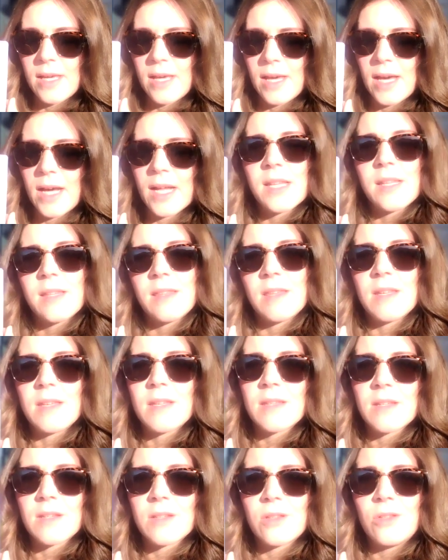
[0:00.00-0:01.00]

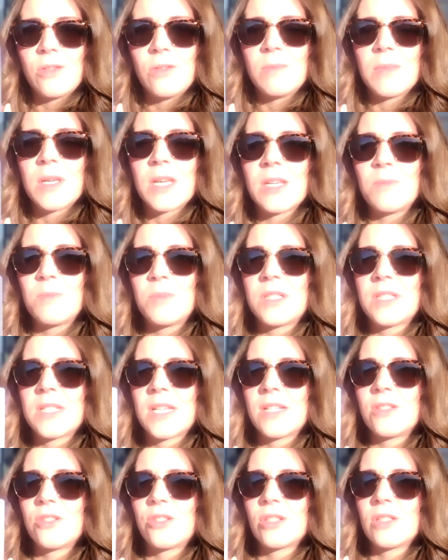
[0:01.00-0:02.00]
anything that you may
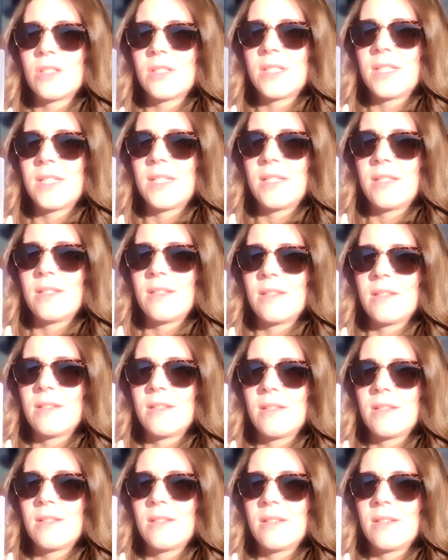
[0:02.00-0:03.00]
potentially
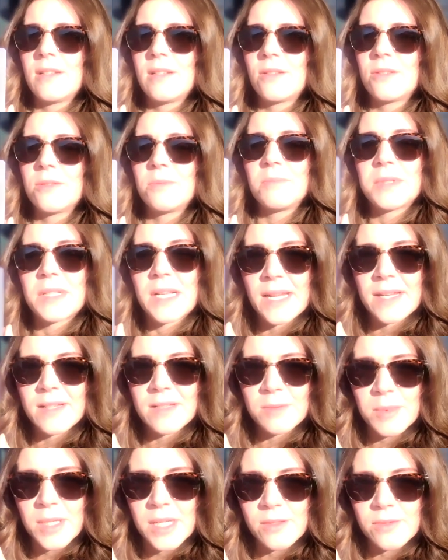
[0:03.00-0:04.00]
complain
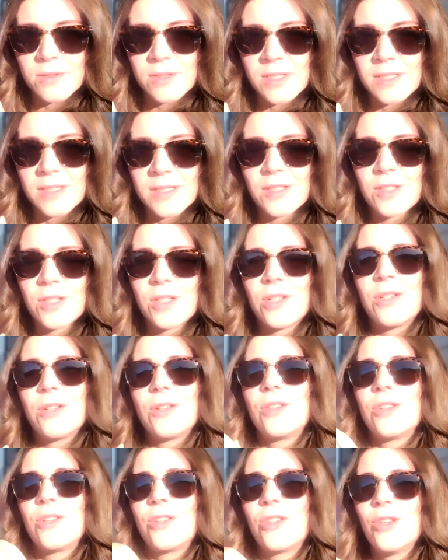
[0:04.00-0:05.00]
about,
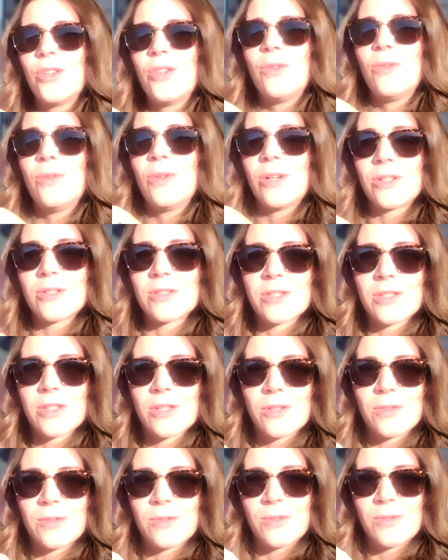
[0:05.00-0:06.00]
you
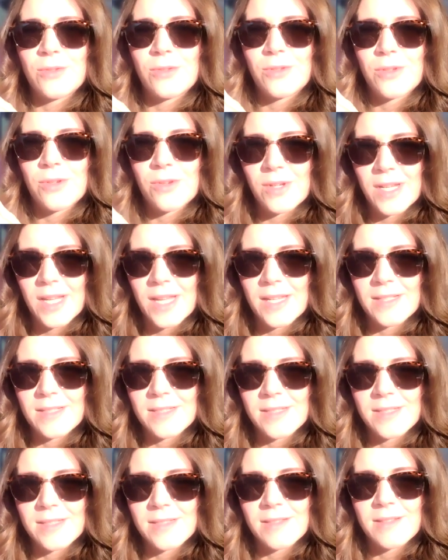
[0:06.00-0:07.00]
also
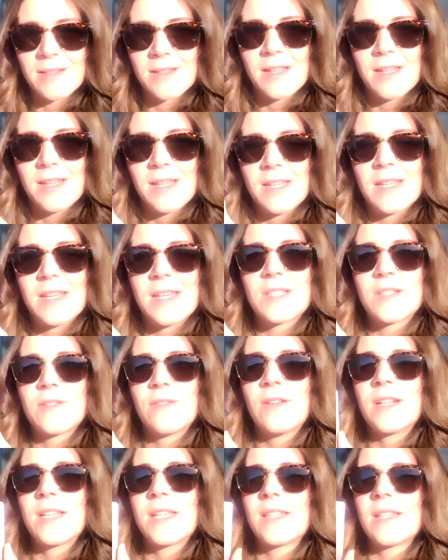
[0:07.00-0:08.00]
create. It's
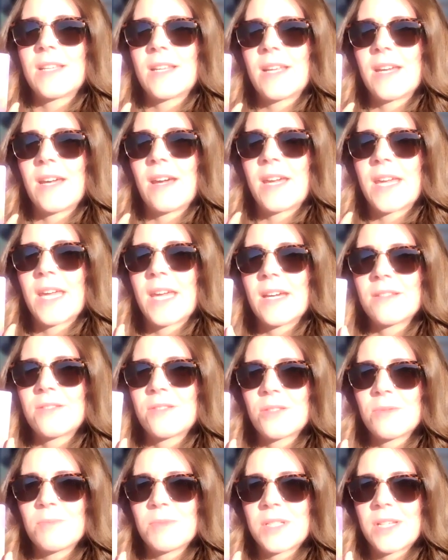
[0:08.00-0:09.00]
funny that I had
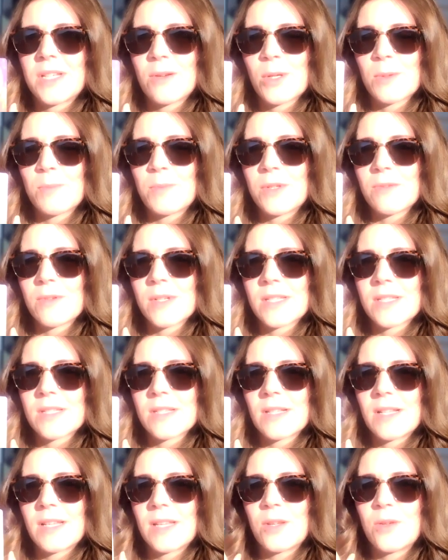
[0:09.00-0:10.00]
someone here with me
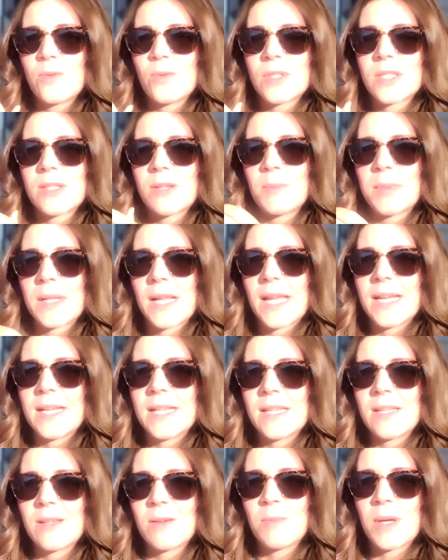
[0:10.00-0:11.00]
recently who was
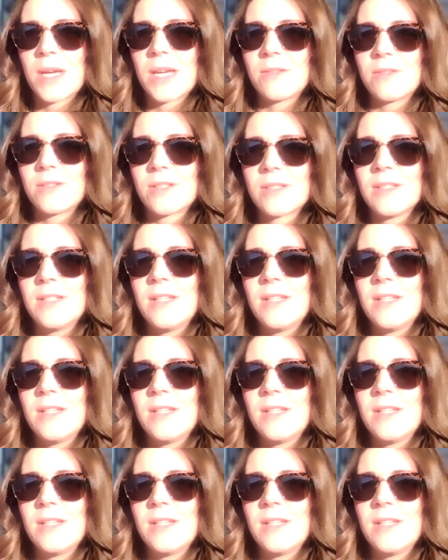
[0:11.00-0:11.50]
complaining about